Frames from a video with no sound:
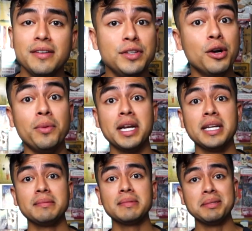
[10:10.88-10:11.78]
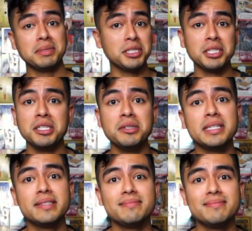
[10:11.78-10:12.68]
if you don't want it, I'm still gonna do
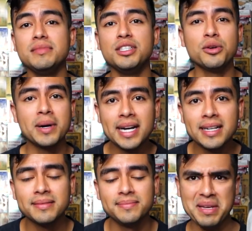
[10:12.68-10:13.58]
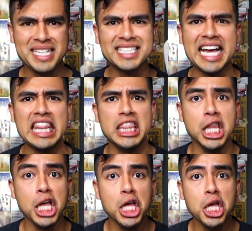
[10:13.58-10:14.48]
it. You know why? Because I
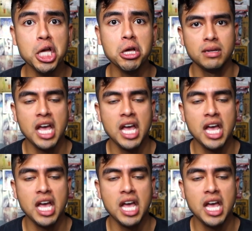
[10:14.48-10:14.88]
love.